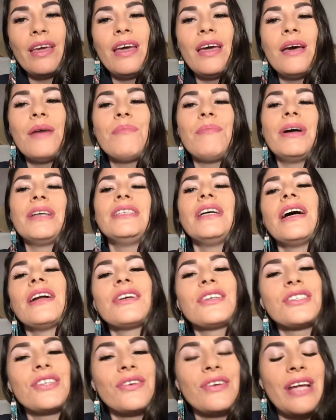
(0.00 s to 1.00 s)
my
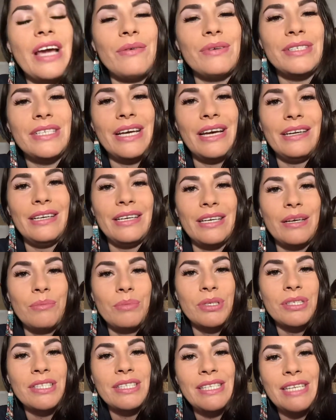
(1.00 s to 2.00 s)
daughters are now attending a
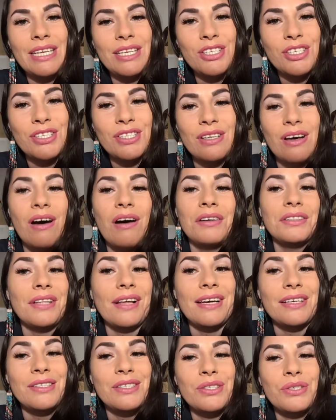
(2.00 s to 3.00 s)
prestigious
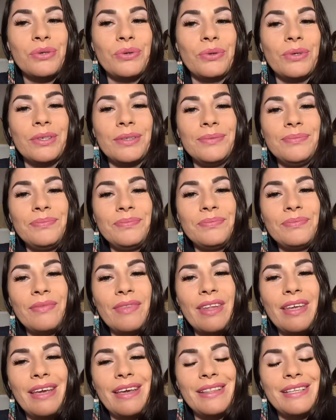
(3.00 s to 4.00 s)
online school
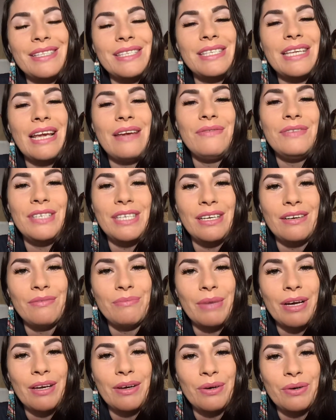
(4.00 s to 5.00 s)
in the safety of
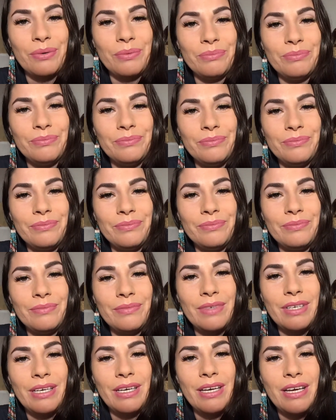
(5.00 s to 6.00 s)
my home,
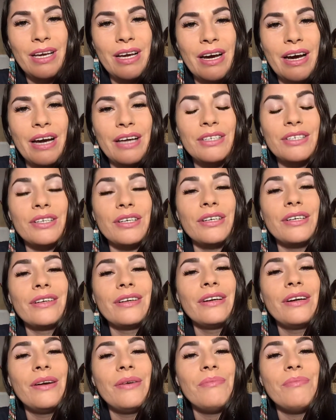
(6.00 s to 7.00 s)
under
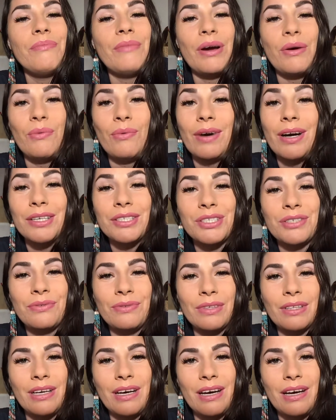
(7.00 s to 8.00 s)
my
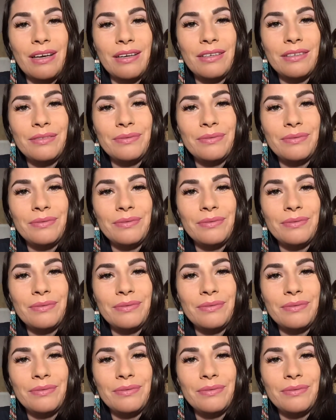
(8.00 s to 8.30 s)
watchful eye.